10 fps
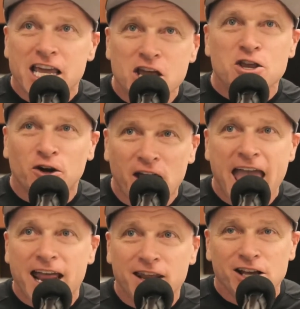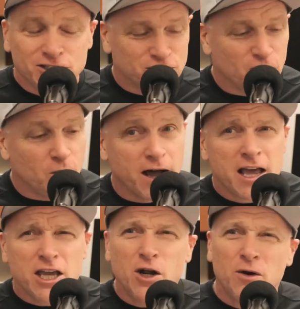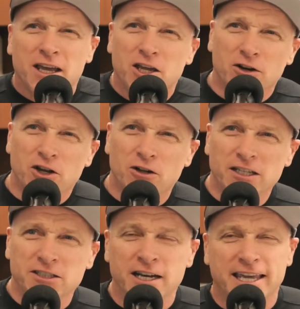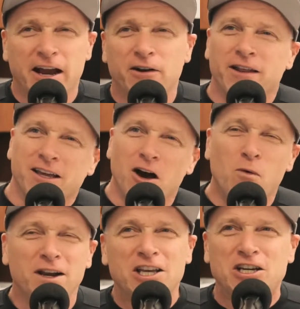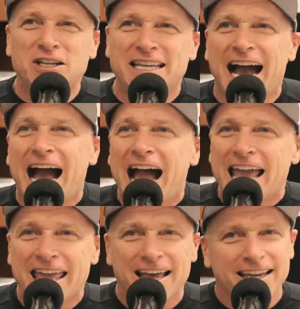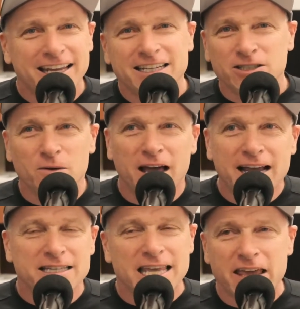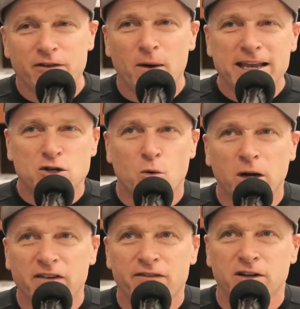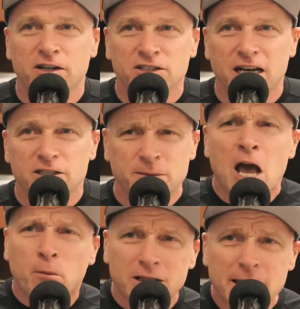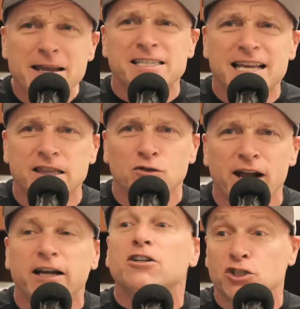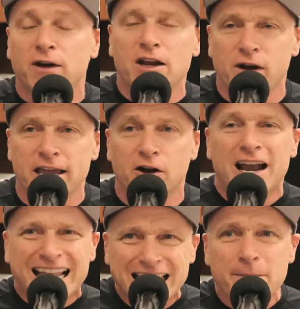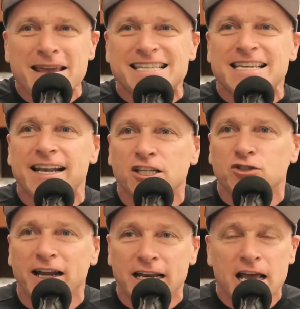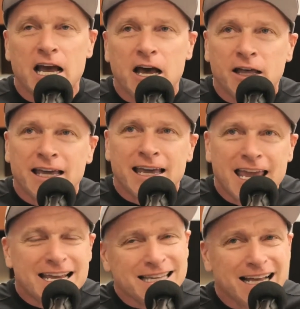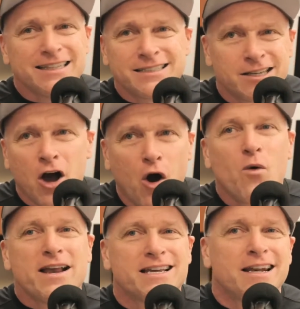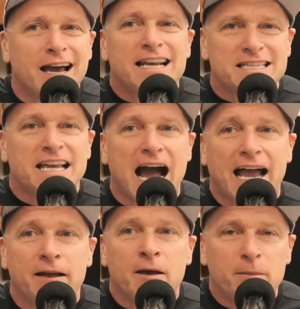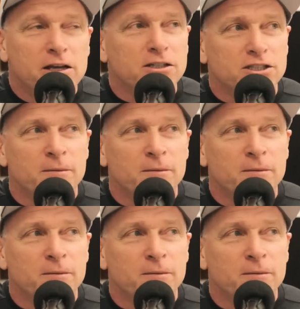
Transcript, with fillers: in your head. So, uh, you know, you're, you're listening to Kerry, you're like, oh, what a good guy. He's so nice. They gave away 2,500 scholarships. Well, let me set the record straight right here. Let me set it straight he's not always a nice guy because